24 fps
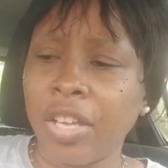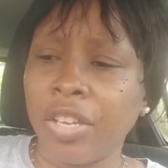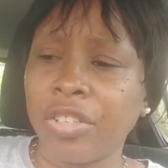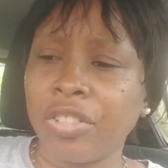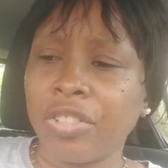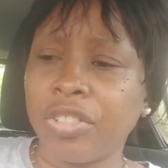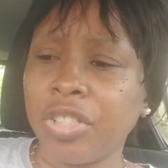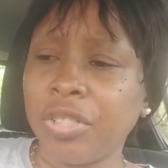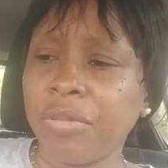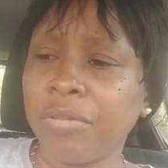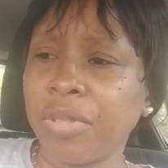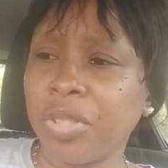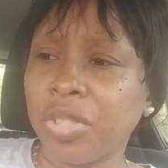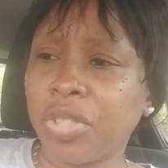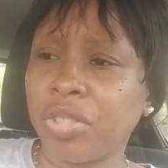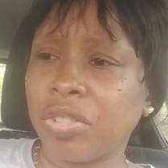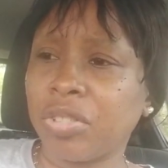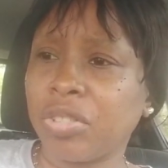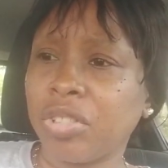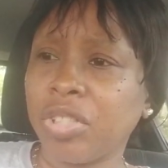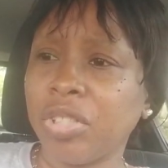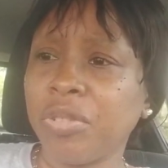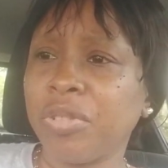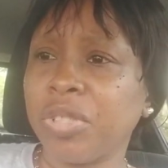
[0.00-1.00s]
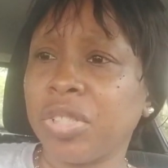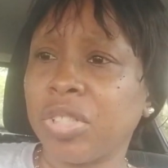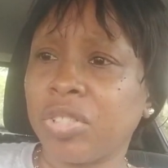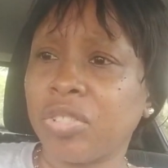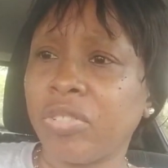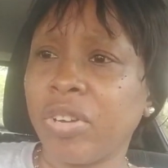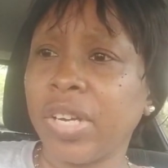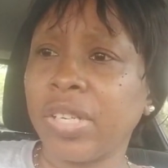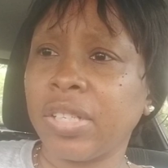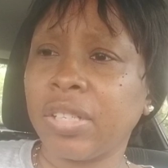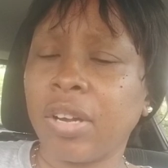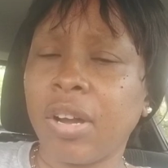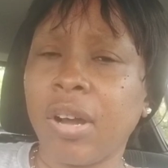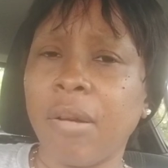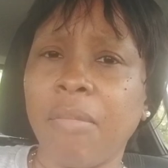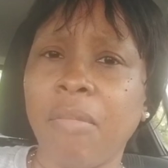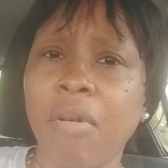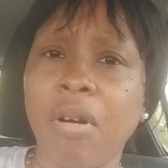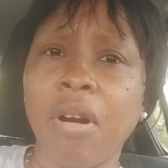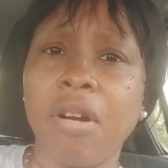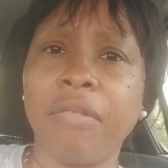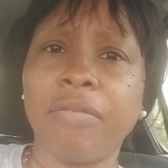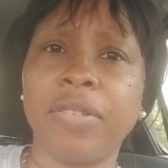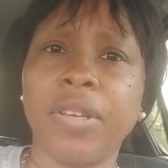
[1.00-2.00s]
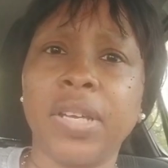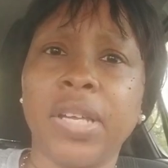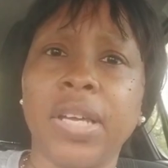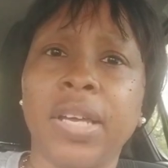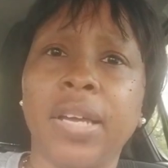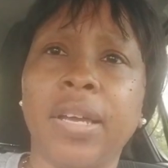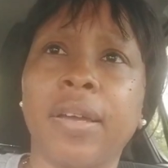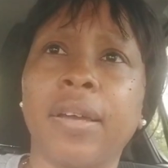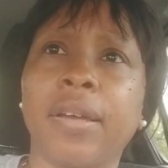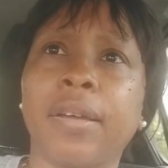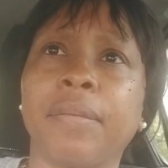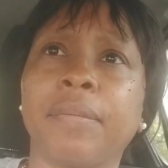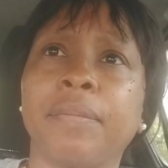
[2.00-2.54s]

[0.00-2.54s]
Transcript: she was trying to come off like